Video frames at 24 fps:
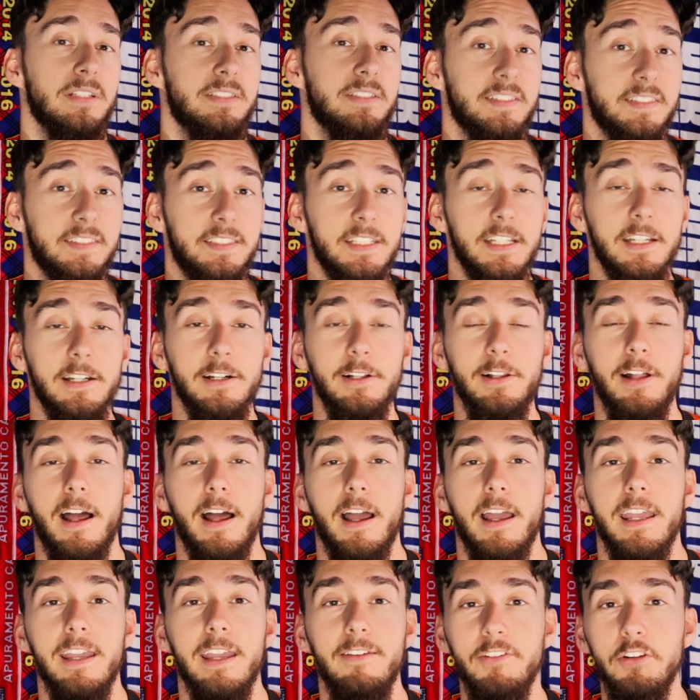But still,
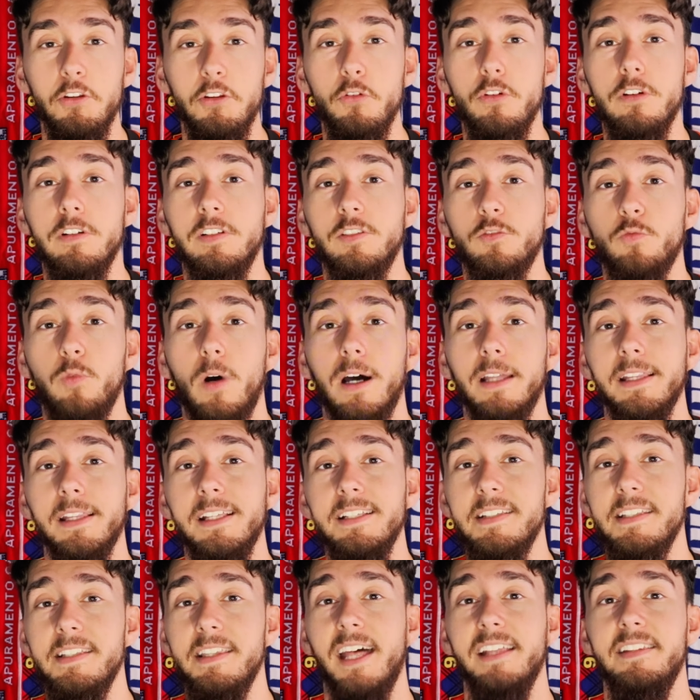even though their squad
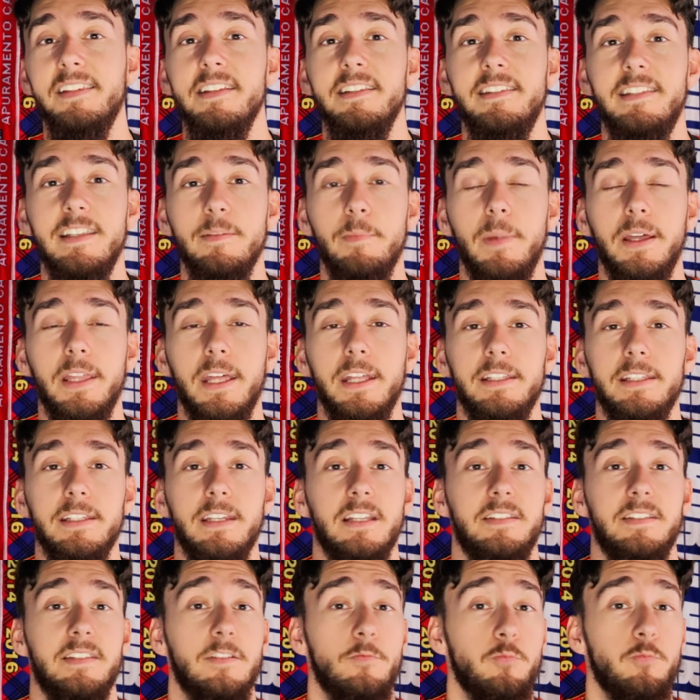isn't as intimidating
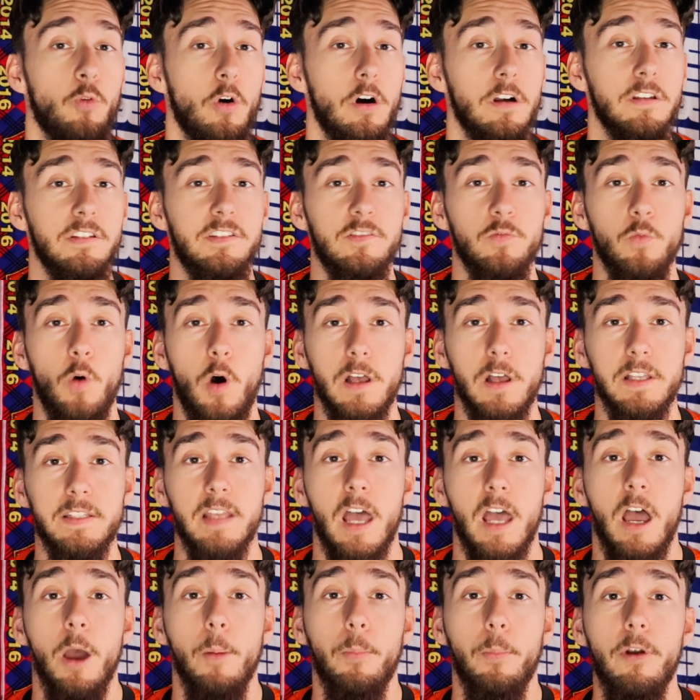as it once was,
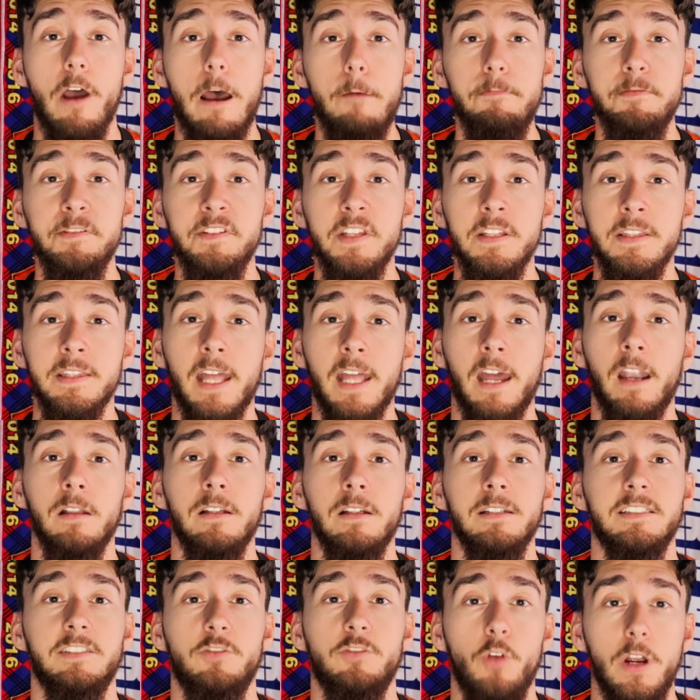perhaps the
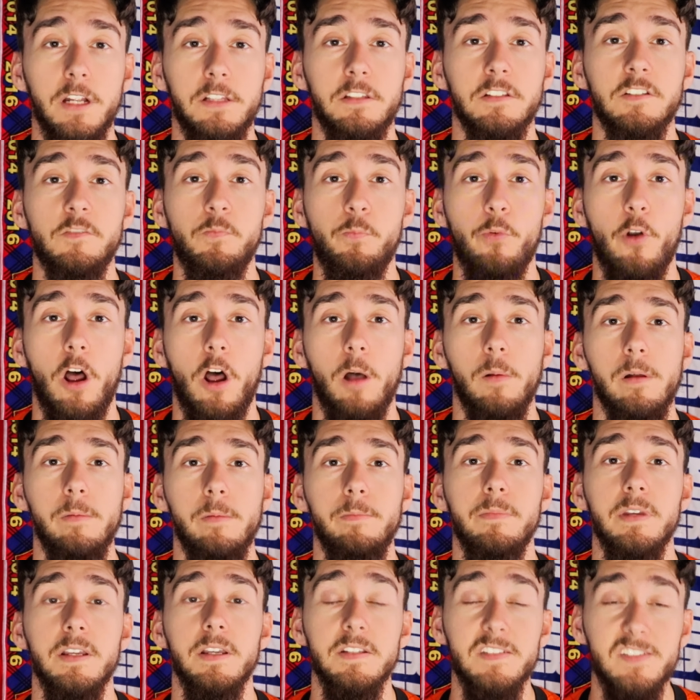Netherlands' greatest
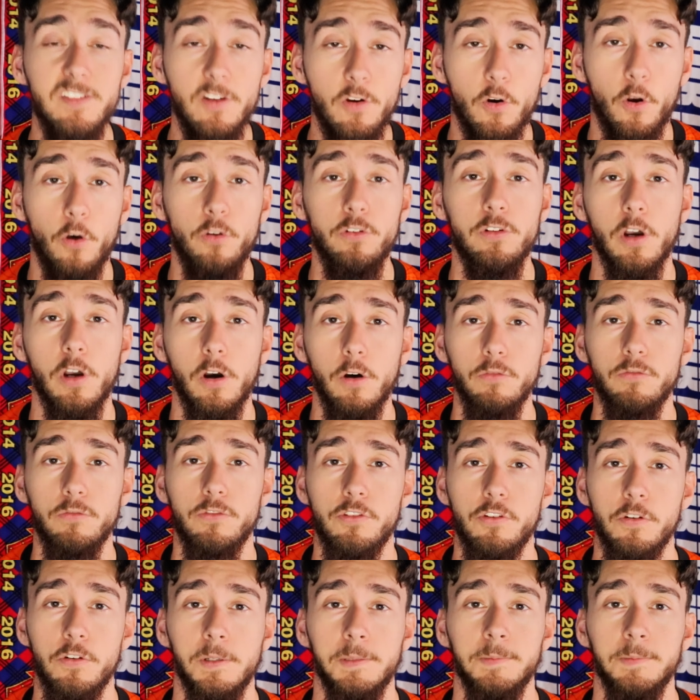problem is their own coach.